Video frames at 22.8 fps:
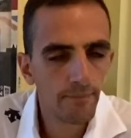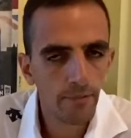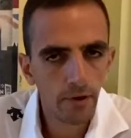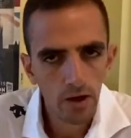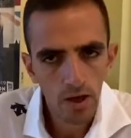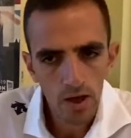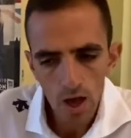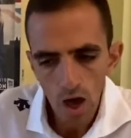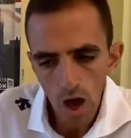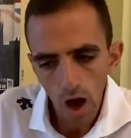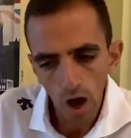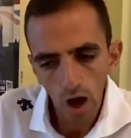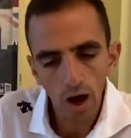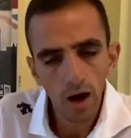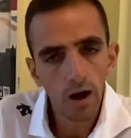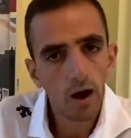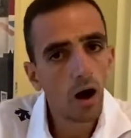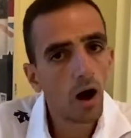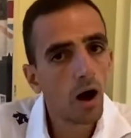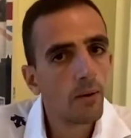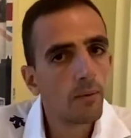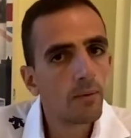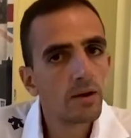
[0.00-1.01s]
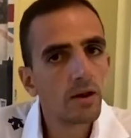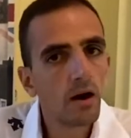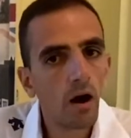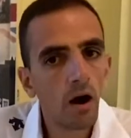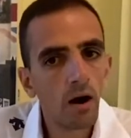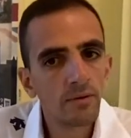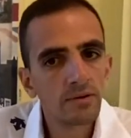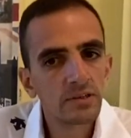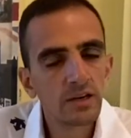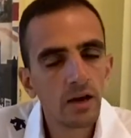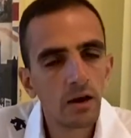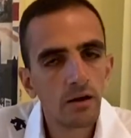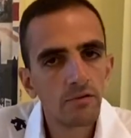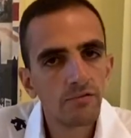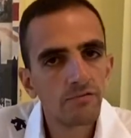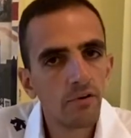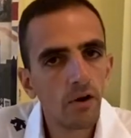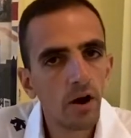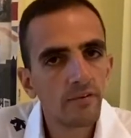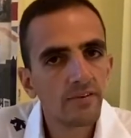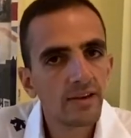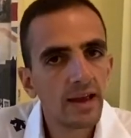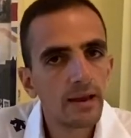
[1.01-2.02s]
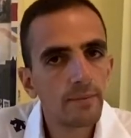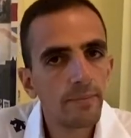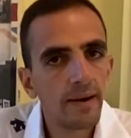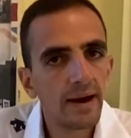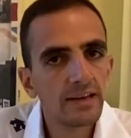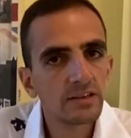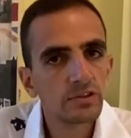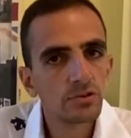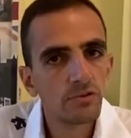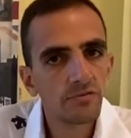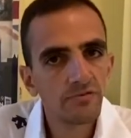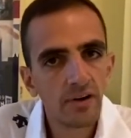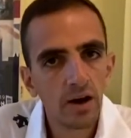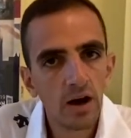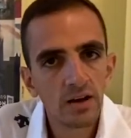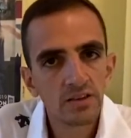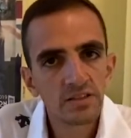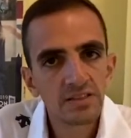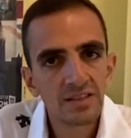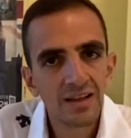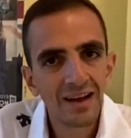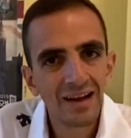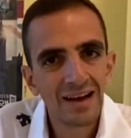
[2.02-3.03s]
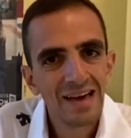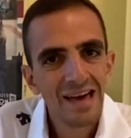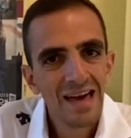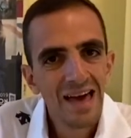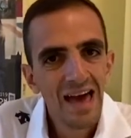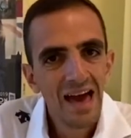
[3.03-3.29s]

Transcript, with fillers: But I, I would I would go 5k pace or faster,